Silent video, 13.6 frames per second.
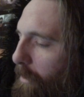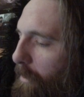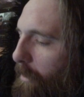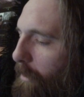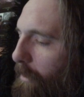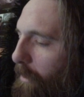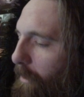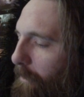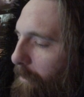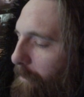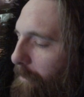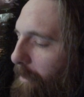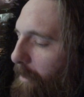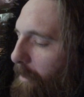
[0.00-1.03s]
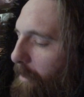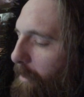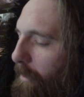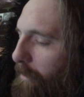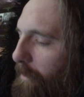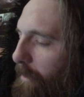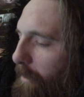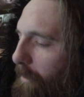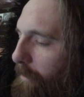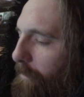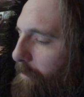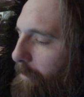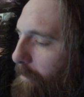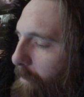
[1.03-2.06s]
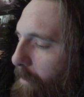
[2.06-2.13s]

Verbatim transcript: And like this guy dies.